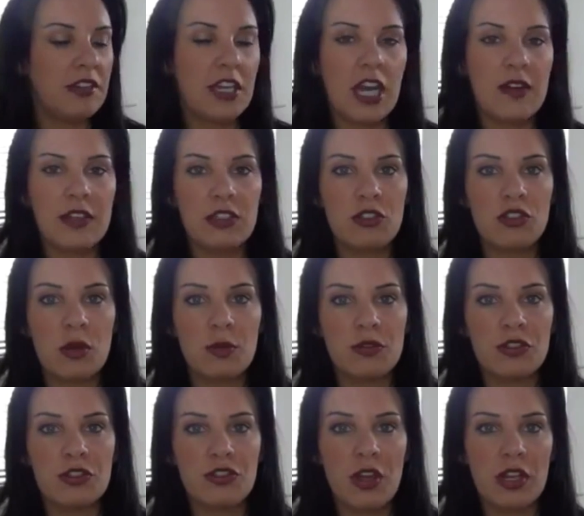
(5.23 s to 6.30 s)
You're having
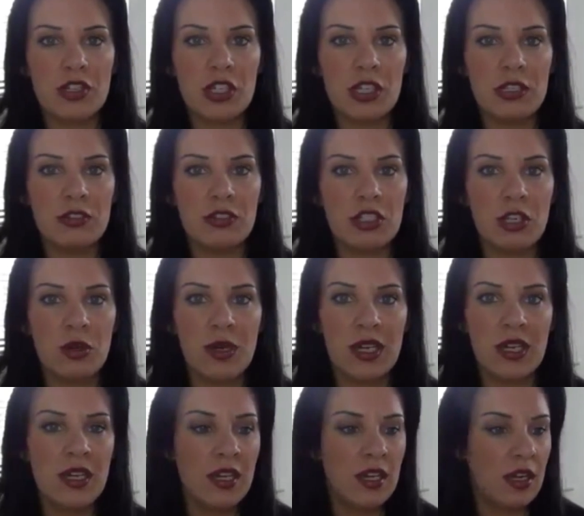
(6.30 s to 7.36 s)
trouble stretching to
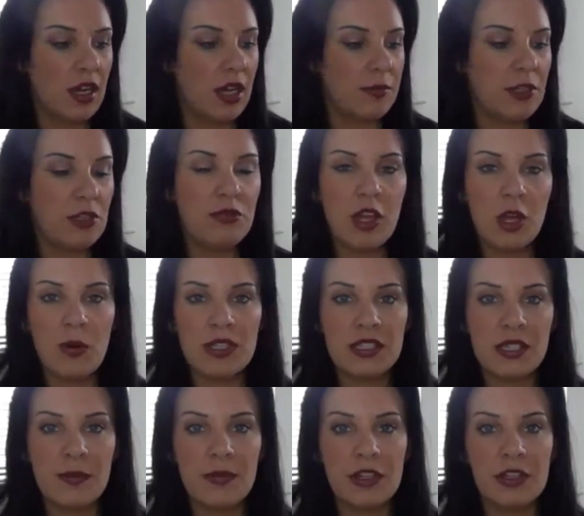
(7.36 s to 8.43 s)
it. You know
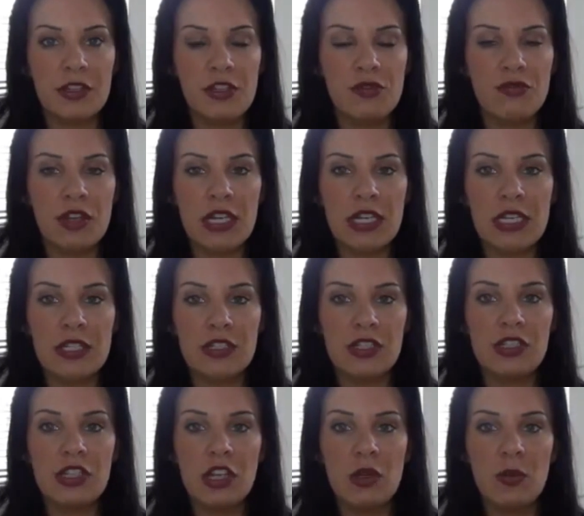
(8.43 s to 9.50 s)
it's something that you really need
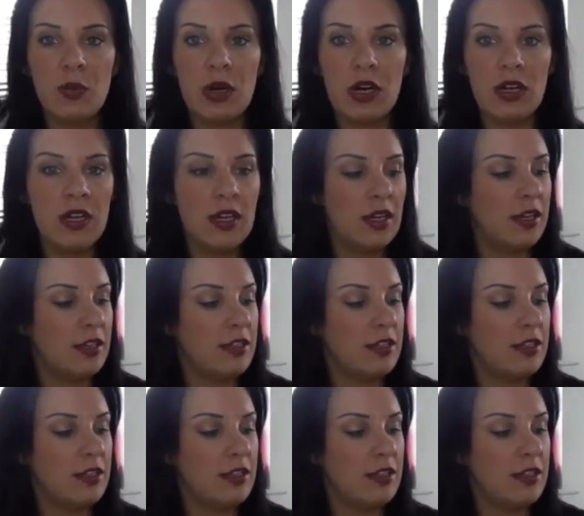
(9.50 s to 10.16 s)
to do, but